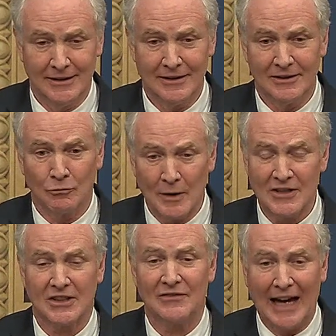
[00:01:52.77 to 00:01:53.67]
the
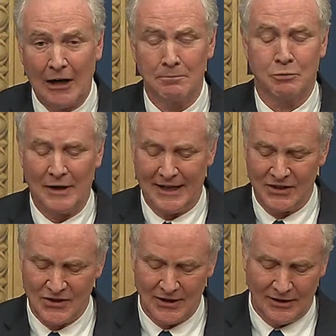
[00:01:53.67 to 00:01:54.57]
risk of
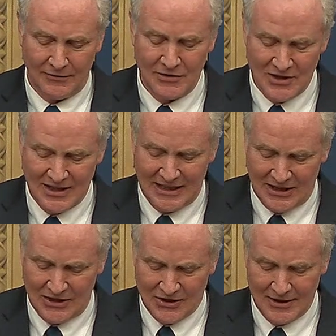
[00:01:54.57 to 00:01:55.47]
outbreaks of
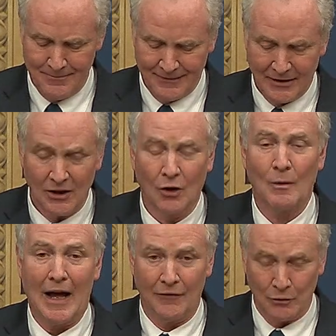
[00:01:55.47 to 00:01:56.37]
disease
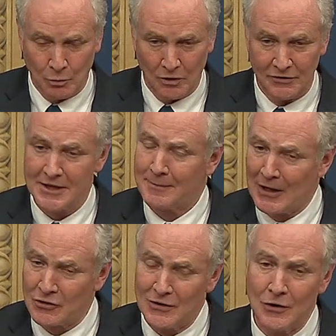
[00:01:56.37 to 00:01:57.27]
around the world,
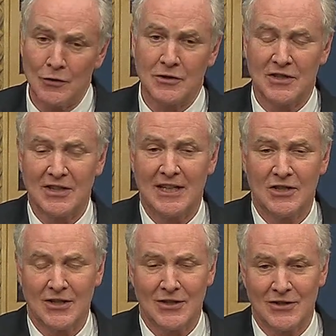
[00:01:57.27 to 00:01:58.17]
especially those
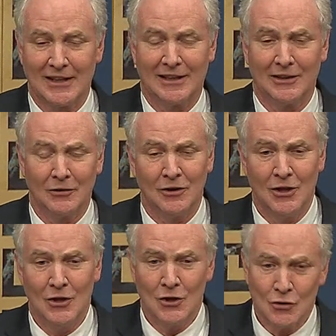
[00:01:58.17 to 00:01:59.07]
diseases that can
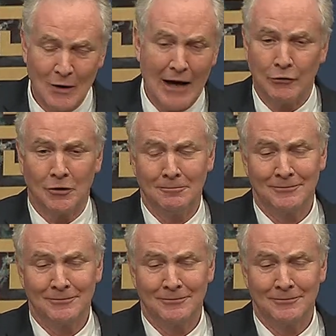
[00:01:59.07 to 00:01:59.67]
travel